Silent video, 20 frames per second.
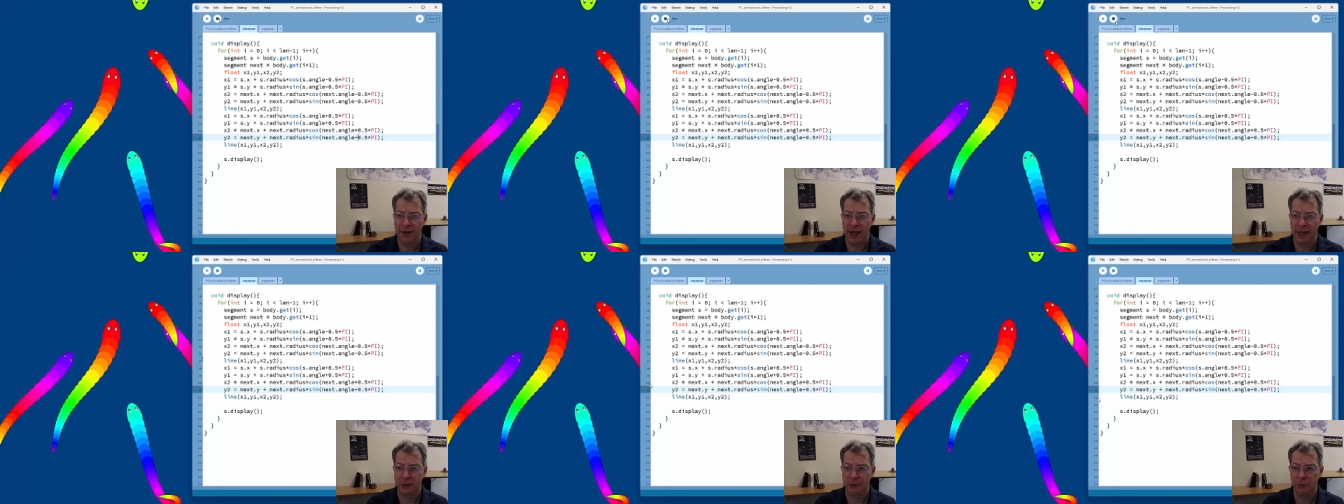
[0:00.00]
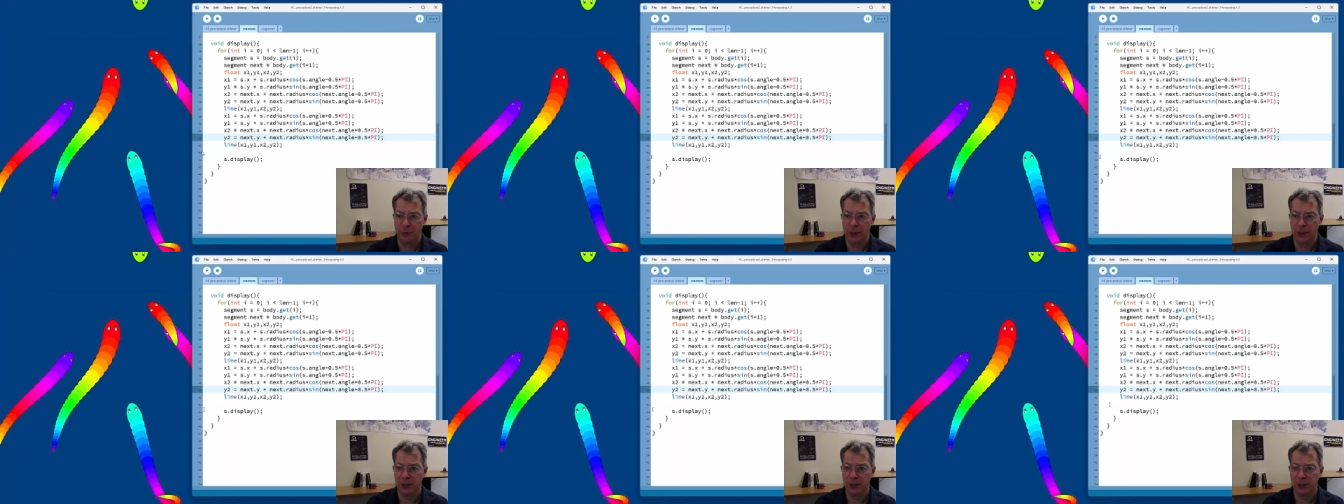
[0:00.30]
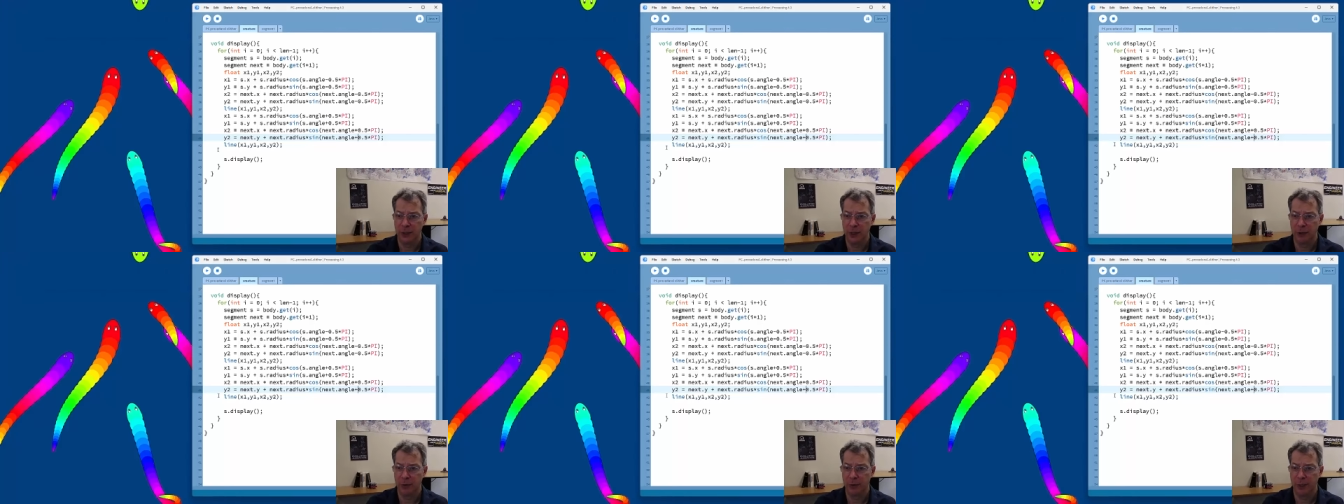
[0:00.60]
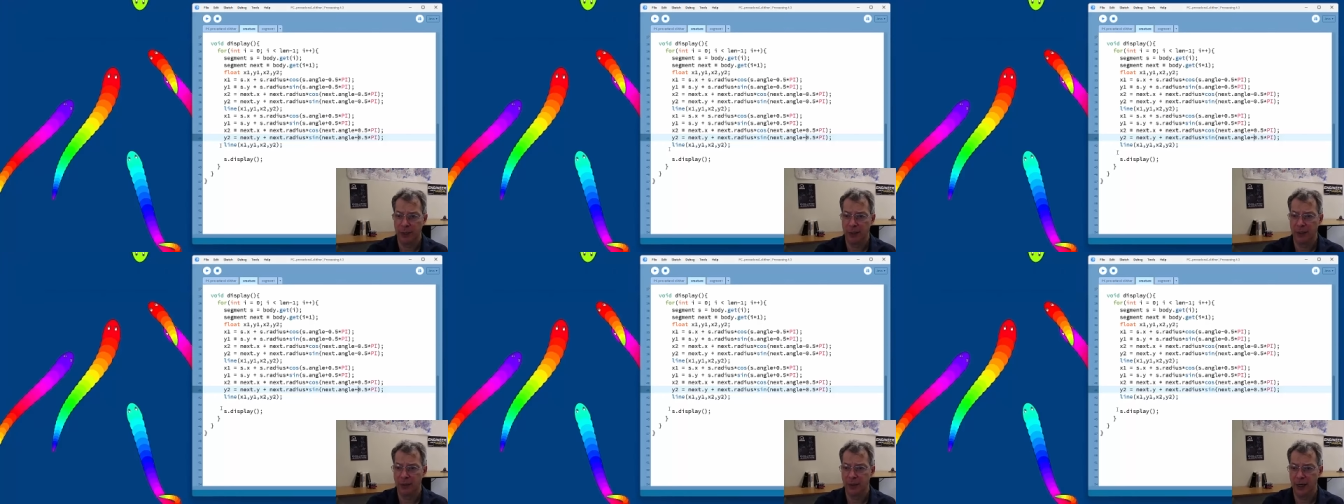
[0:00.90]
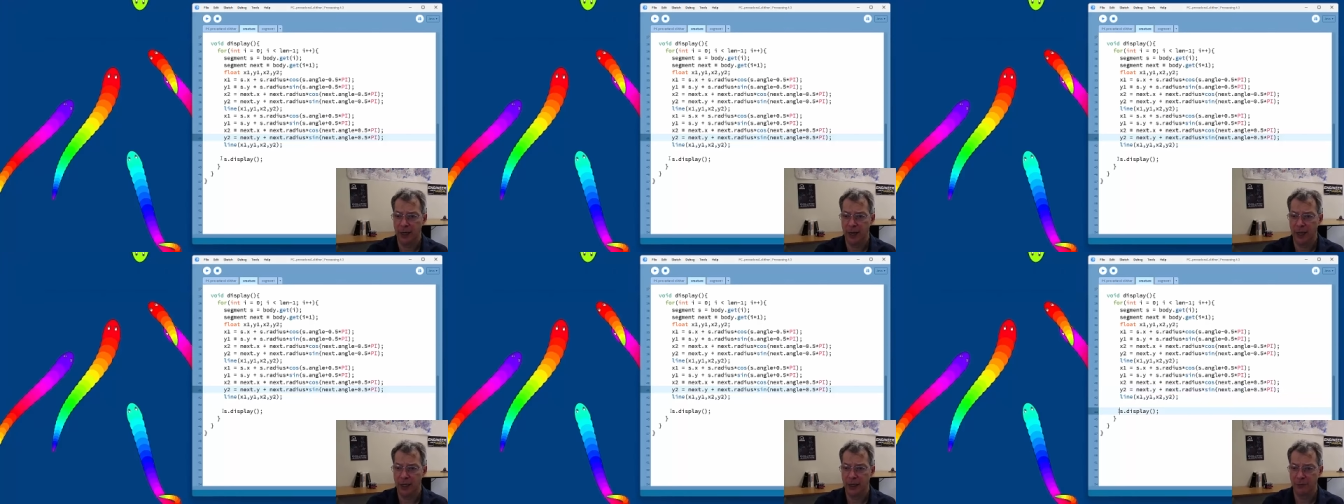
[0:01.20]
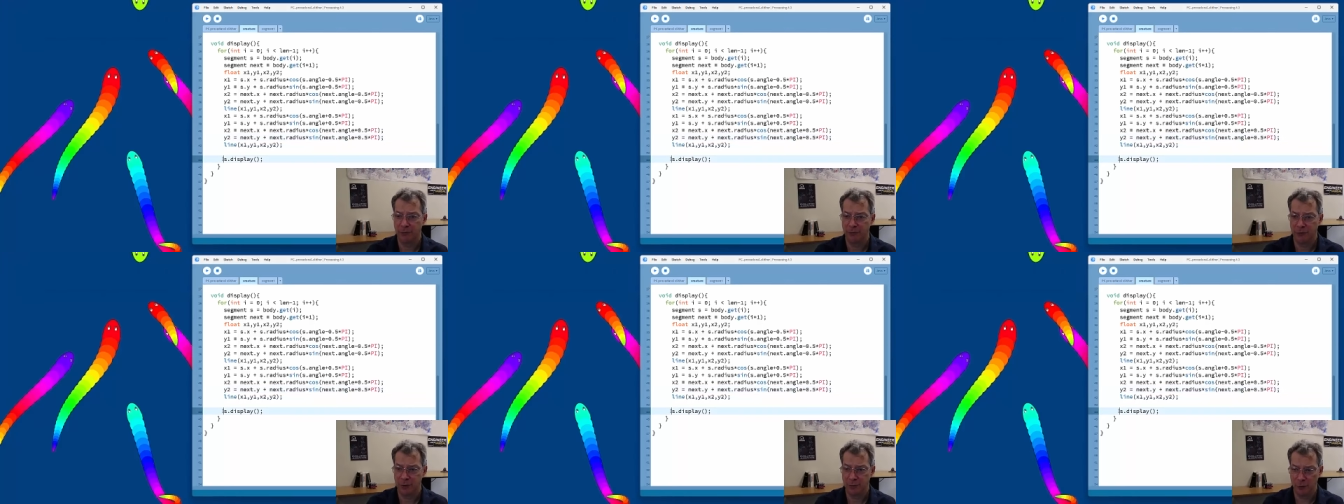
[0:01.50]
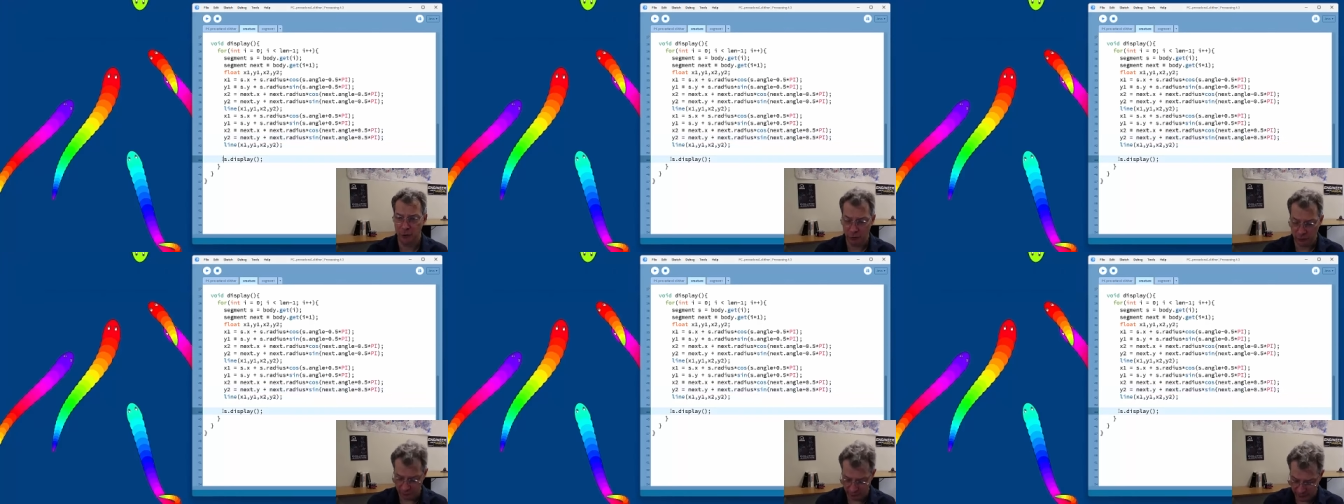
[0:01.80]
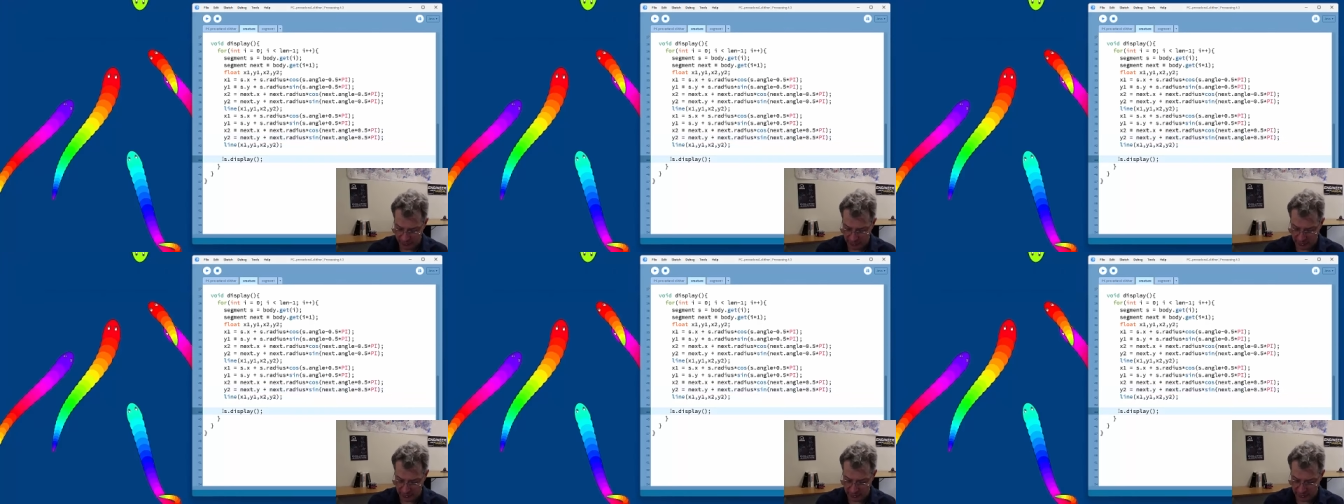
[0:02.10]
fact, we can go in and remove the